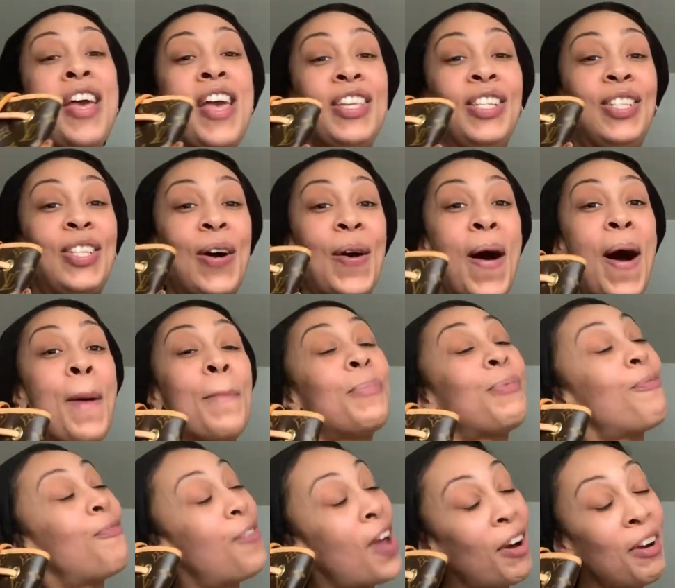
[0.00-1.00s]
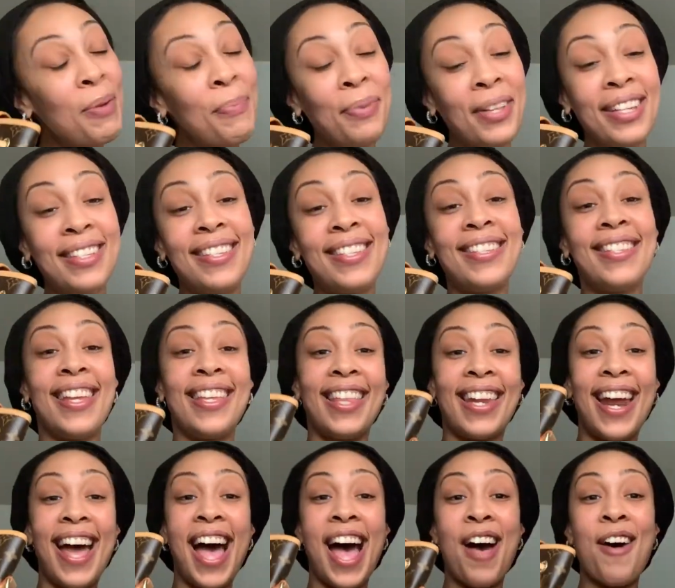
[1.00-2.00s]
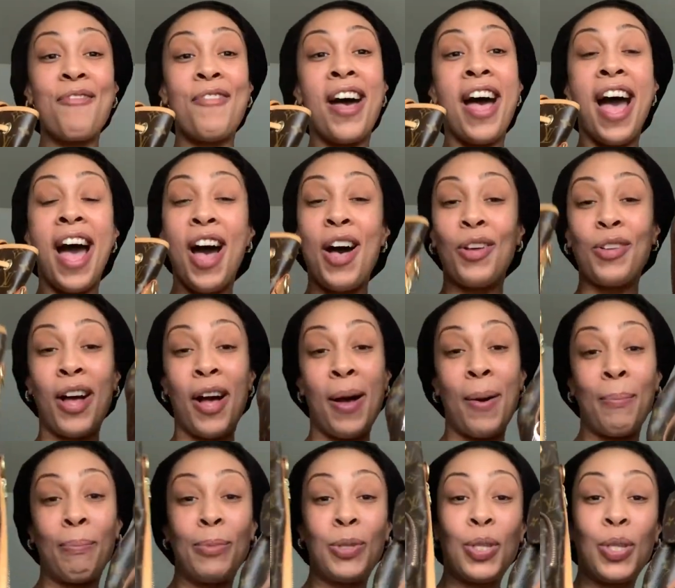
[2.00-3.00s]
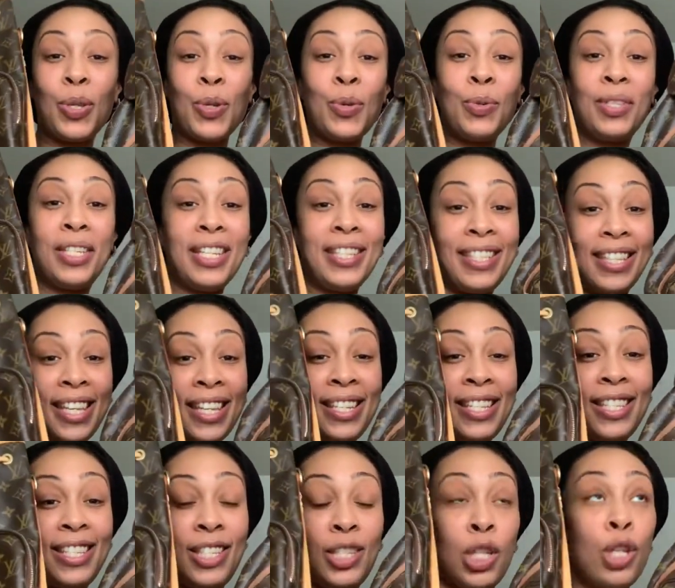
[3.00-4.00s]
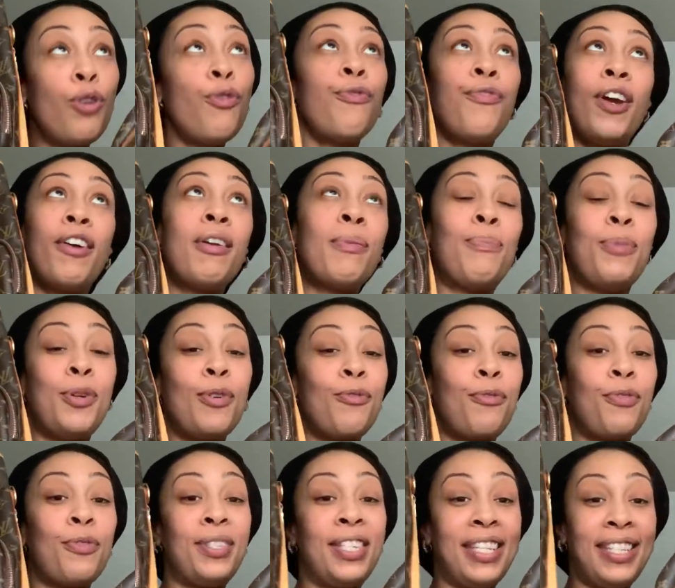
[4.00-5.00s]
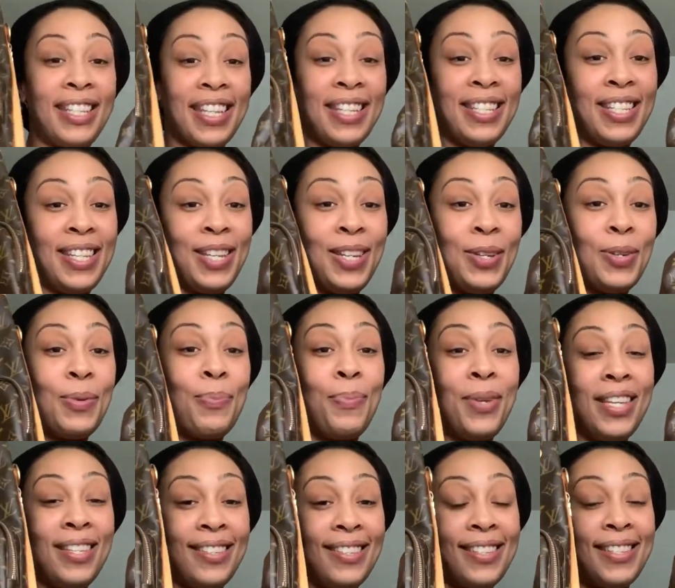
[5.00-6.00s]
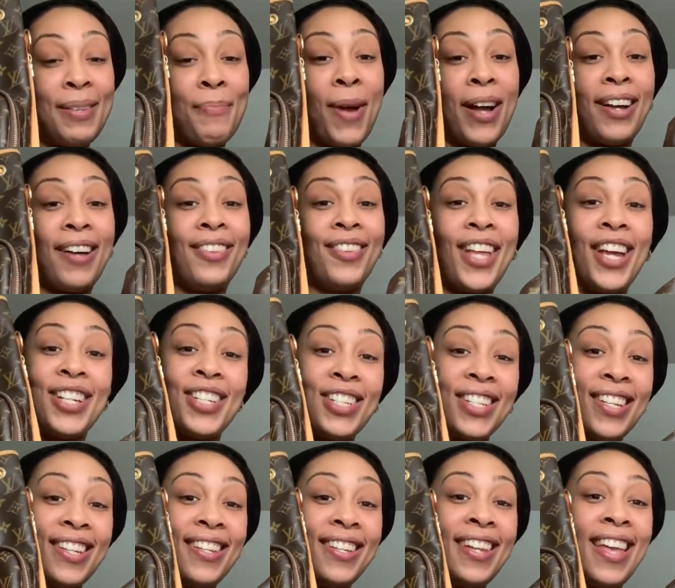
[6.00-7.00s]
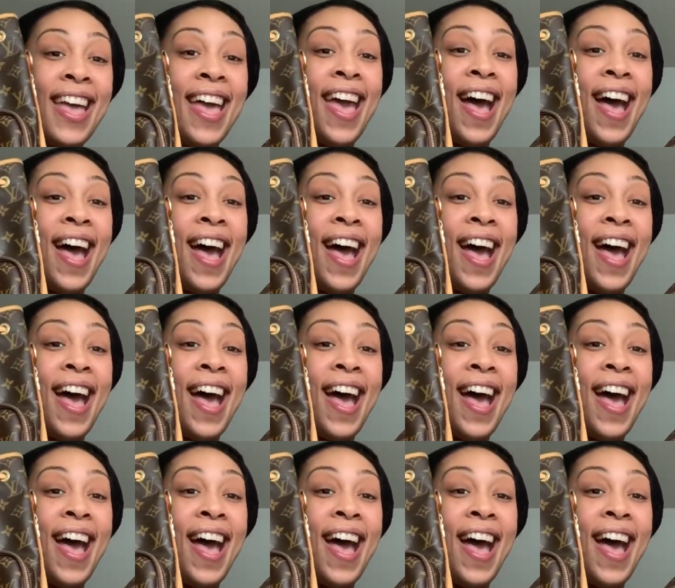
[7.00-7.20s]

So I'm very blessed to say that I have two very beautiful discontinued pieces in my collection.